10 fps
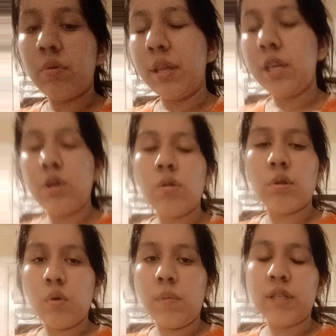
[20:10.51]
so thank you
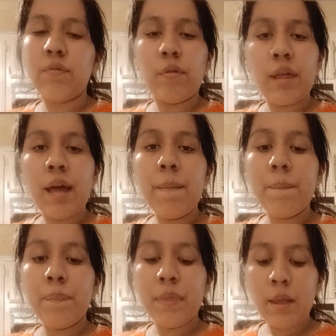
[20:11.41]
so much for
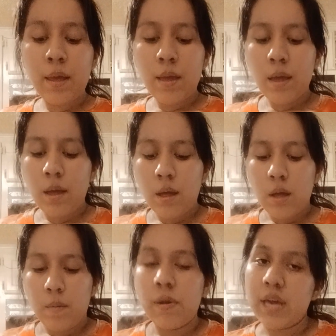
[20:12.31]
that.
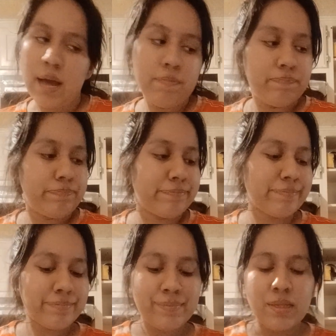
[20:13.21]
But yeah.
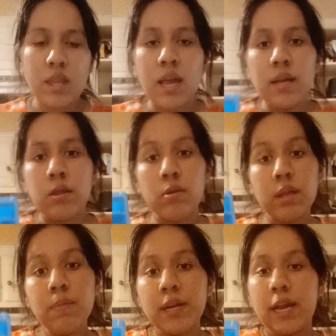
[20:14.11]
So
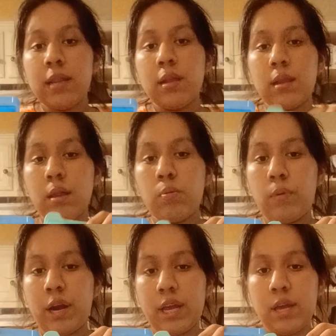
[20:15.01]
this my dad's and this
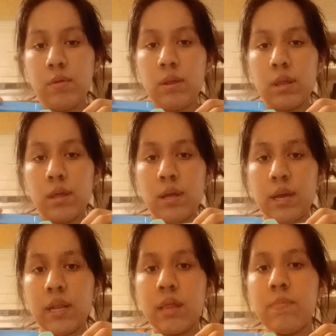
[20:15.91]
what I use.
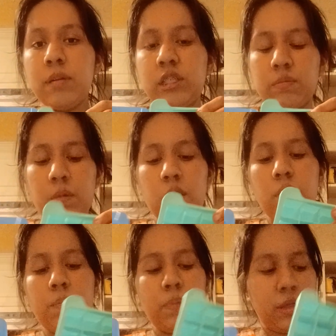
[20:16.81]
It's much
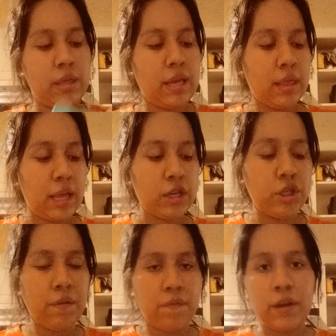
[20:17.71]
smaller, but these
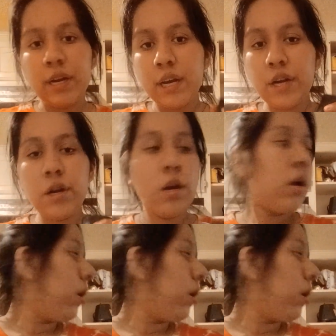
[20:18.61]
actually fit in here.